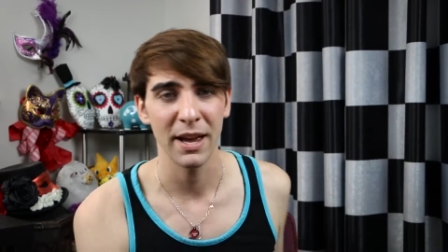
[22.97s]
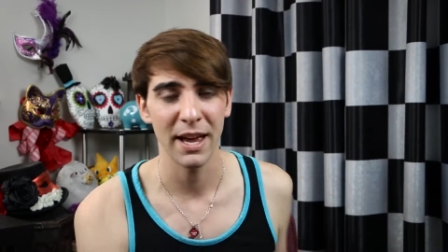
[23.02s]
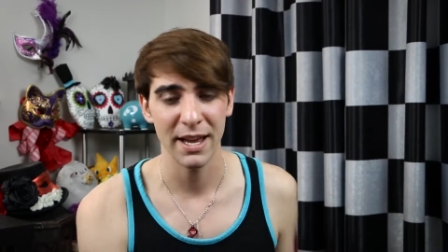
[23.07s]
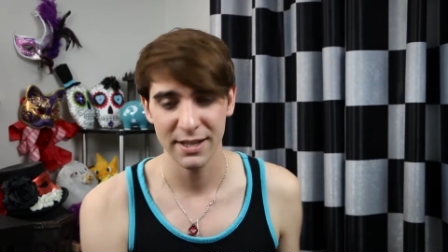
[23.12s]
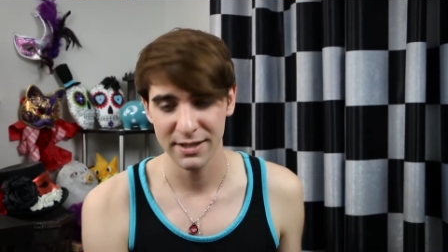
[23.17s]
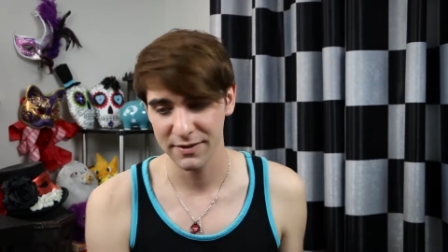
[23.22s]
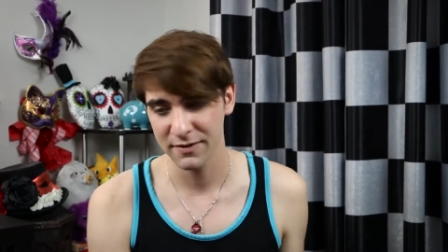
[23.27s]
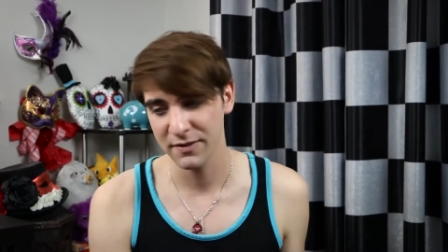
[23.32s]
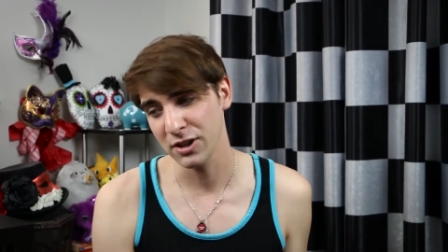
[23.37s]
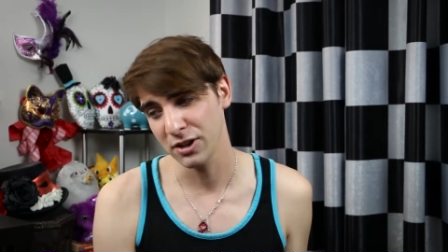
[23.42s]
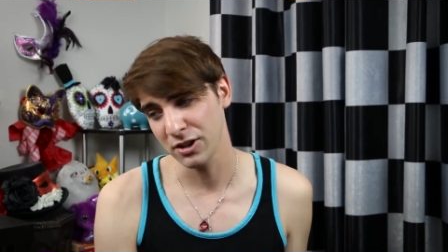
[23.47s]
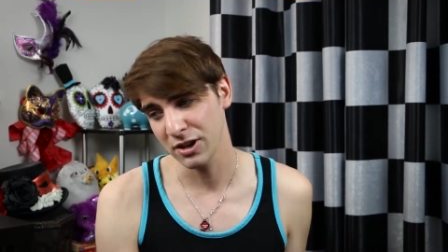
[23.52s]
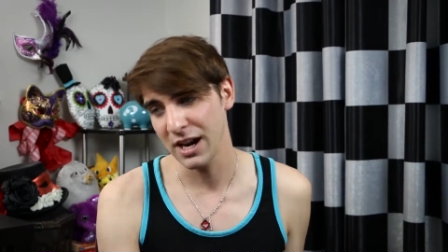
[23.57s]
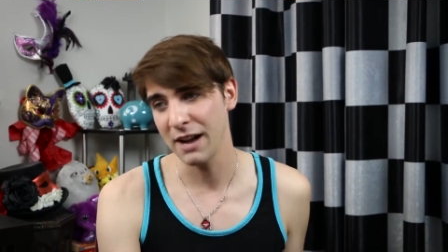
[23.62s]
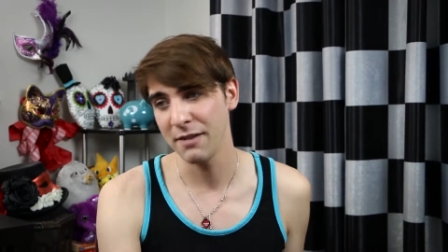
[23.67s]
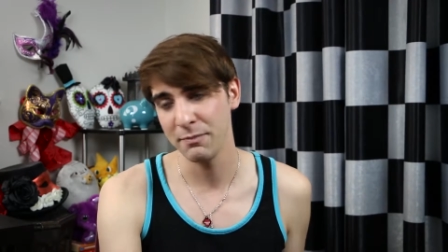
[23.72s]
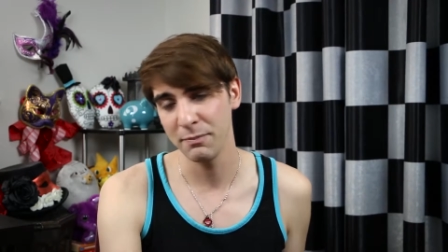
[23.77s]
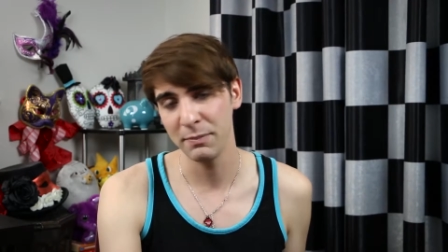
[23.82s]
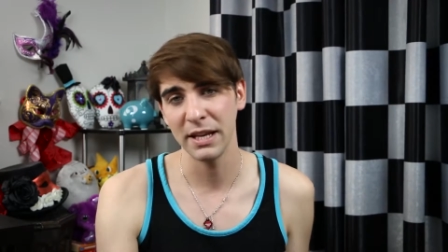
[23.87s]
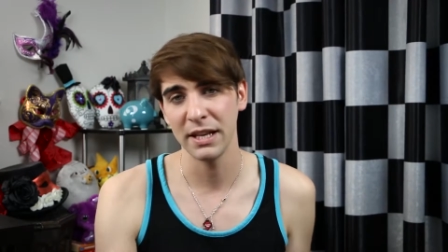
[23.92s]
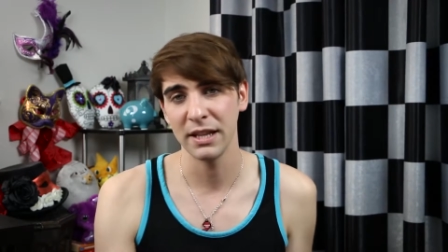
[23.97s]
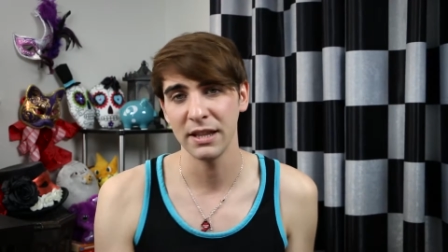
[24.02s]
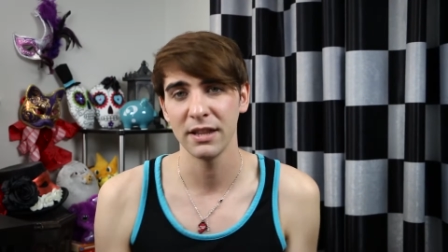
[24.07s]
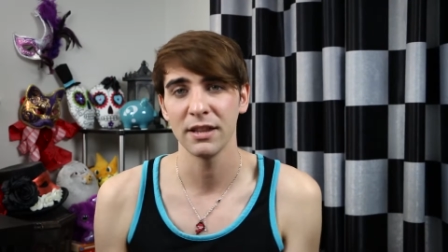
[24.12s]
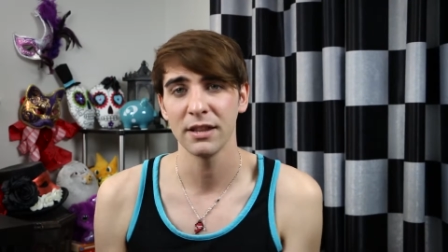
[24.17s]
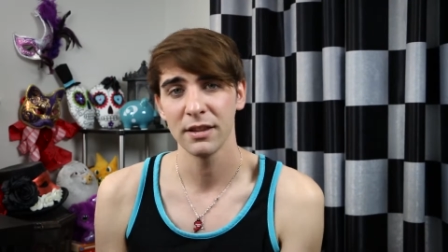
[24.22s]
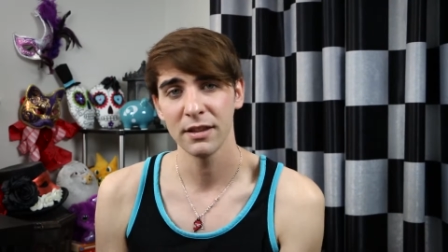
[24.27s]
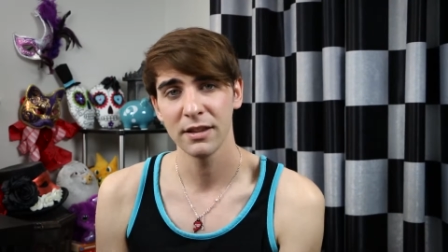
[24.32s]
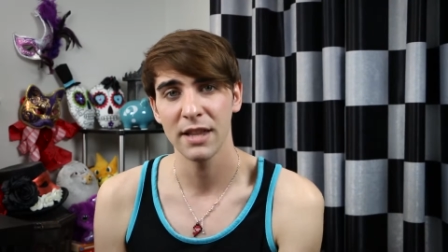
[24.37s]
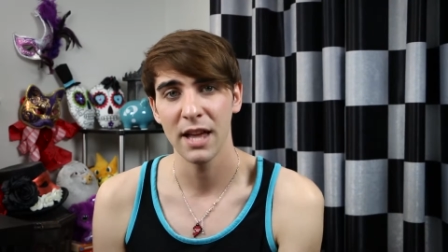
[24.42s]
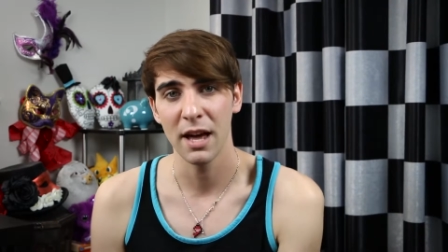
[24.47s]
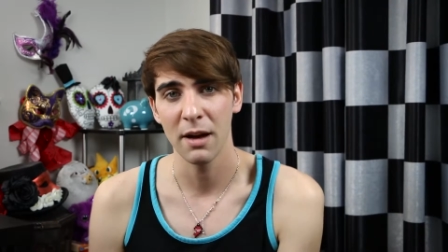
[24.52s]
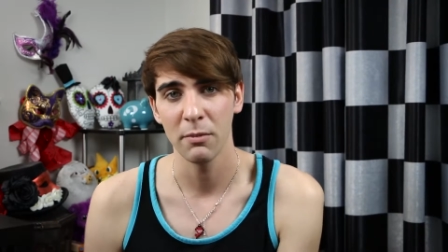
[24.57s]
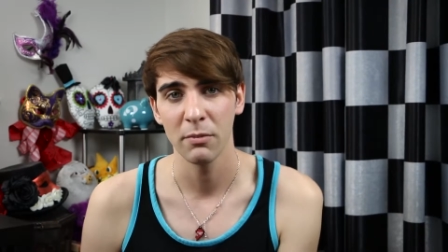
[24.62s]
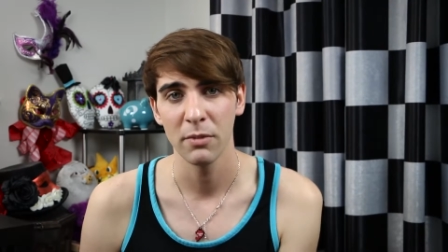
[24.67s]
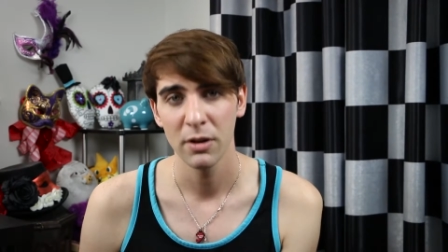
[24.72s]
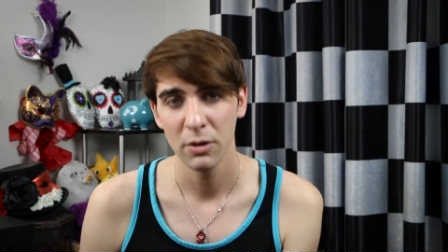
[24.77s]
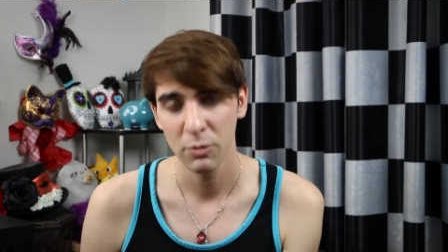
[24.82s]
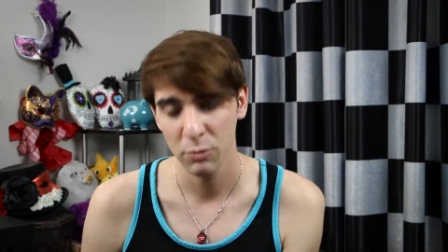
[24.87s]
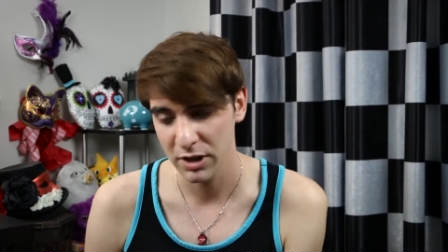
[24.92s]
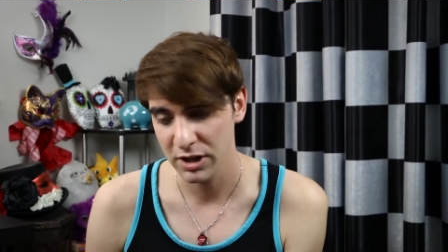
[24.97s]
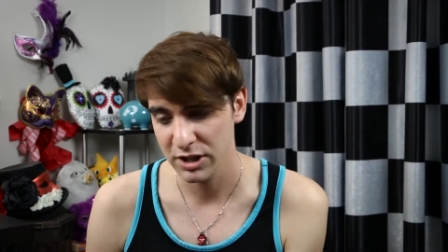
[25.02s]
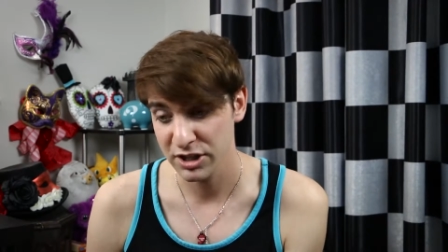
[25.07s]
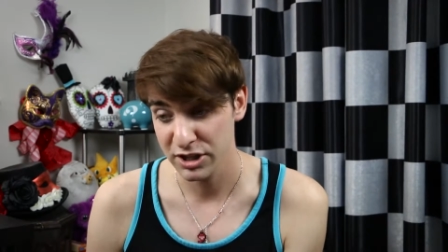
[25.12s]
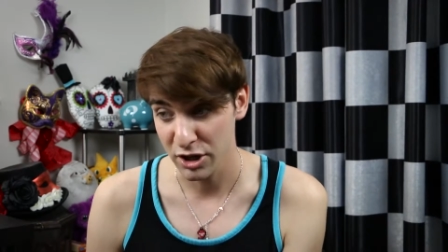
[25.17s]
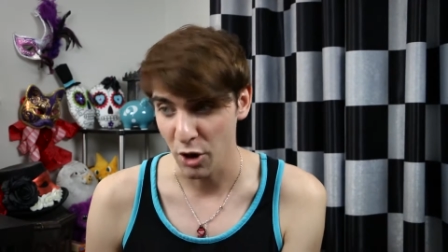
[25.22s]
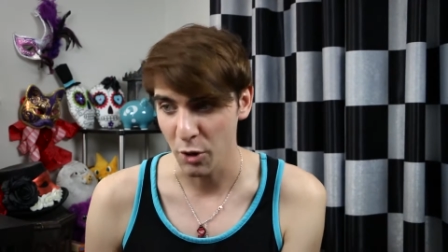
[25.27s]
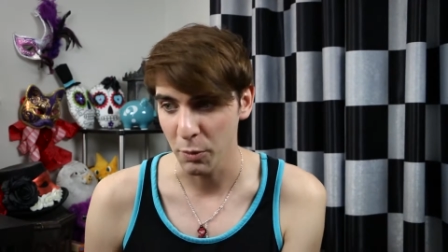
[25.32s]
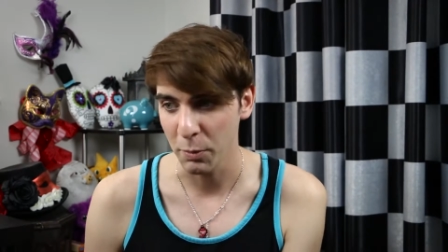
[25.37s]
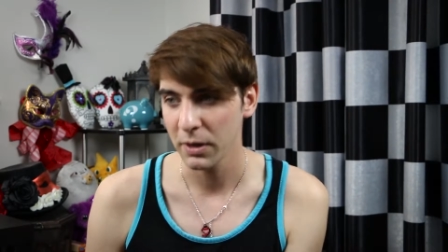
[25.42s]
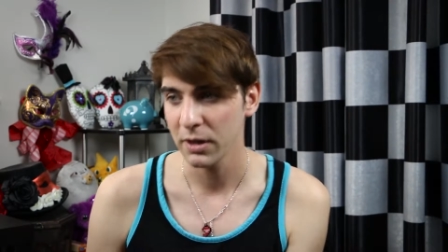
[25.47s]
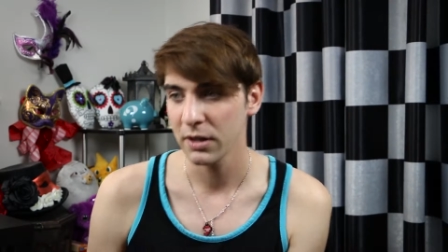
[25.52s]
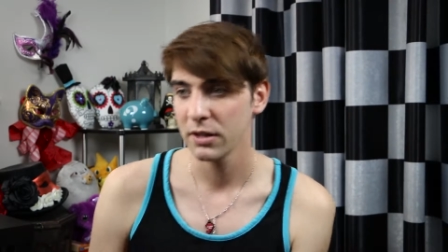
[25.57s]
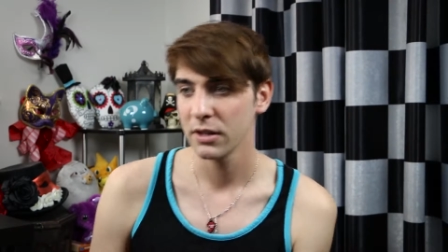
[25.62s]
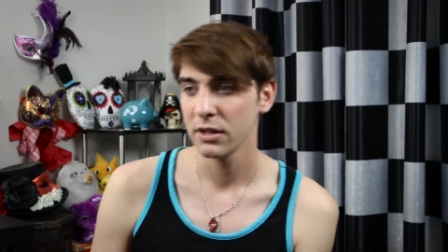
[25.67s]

after I've beaten them with soap.